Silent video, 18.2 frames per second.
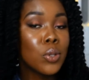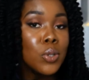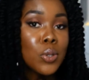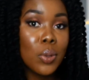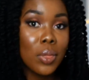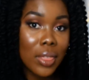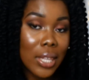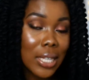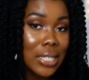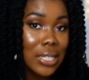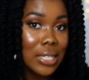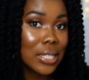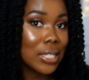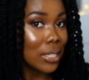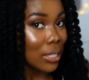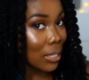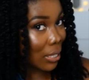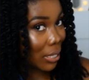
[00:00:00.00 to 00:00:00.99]
So
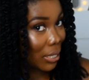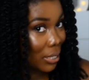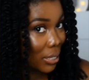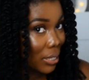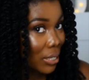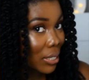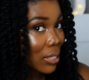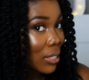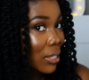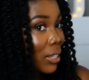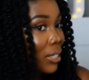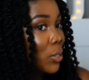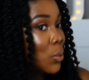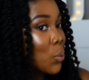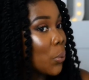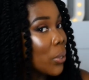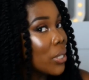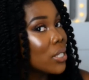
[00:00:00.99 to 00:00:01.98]
this is the
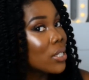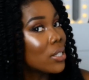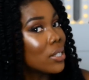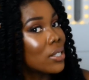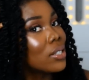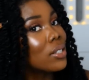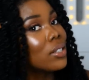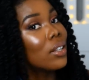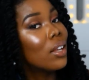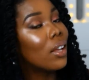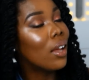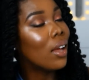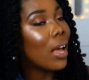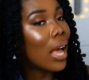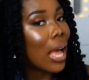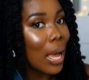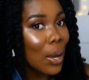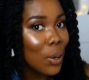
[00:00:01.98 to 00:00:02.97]
twists
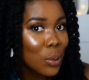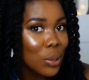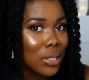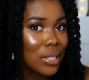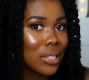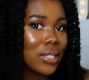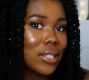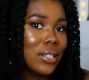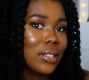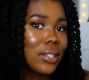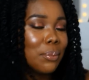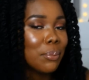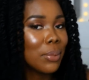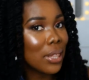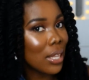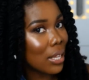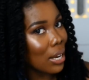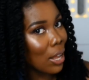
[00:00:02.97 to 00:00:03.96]
out,
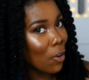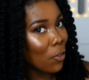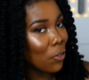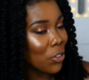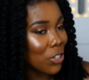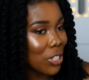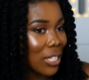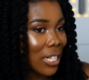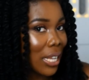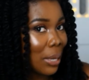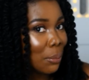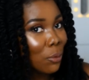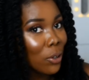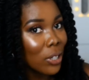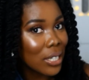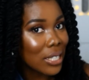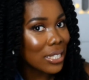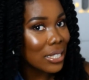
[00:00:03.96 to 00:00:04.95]
but then obviously I'm
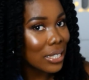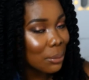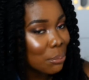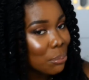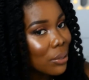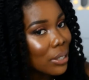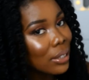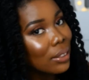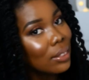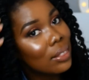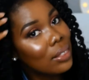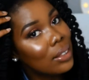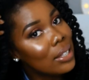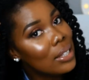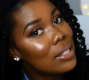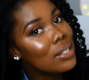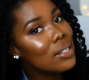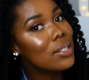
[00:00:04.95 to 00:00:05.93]
going to separate
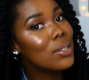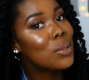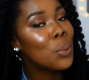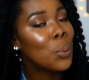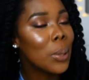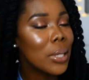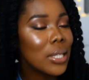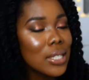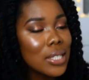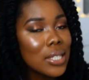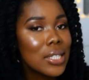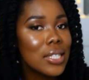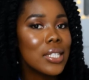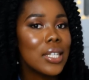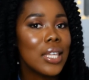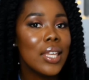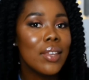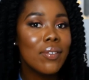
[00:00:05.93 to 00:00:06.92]
these
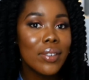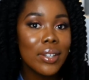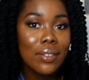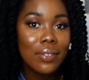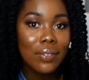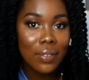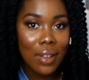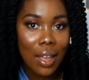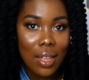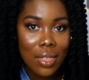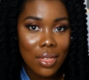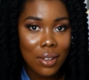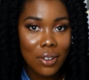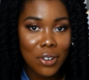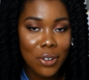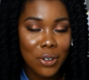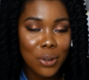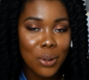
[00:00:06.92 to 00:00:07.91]
twists even
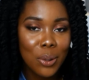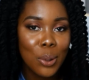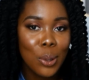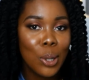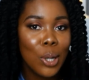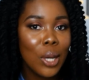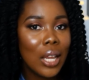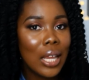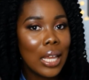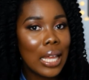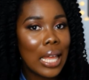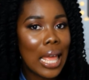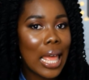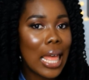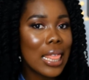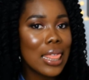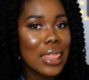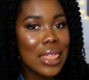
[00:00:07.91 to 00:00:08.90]
further,
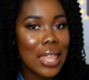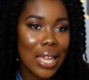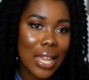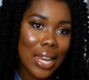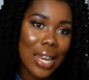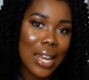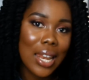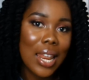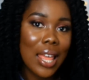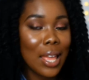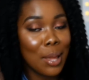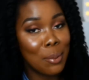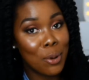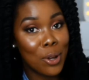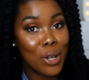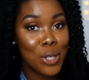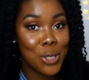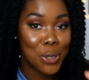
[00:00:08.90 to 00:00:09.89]
and then
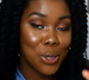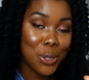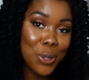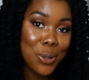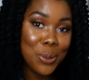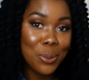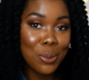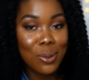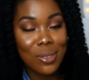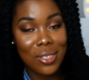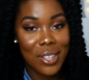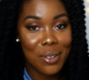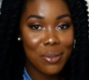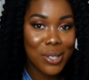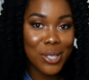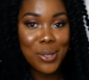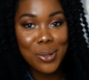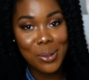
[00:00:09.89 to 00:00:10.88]
I'm going to show you the
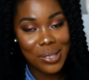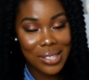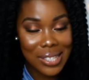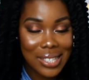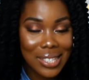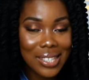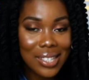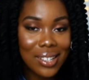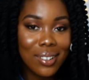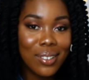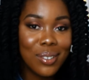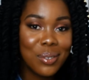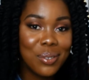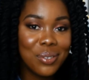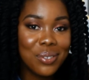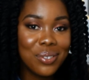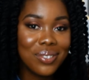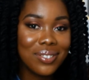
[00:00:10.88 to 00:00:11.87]
results
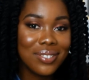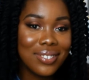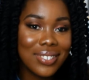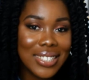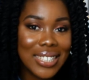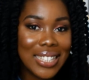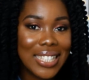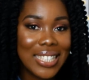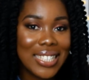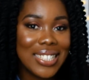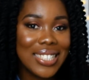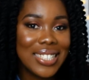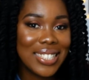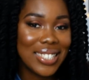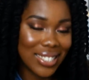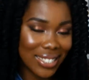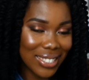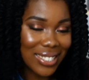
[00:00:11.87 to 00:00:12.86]
of
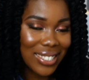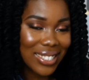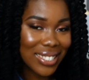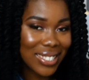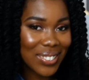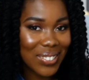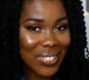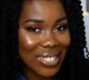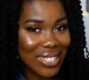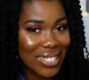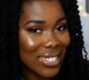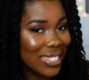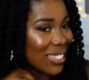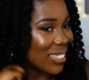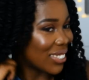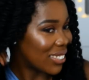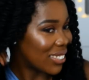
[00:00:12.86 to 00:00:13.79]
this twist.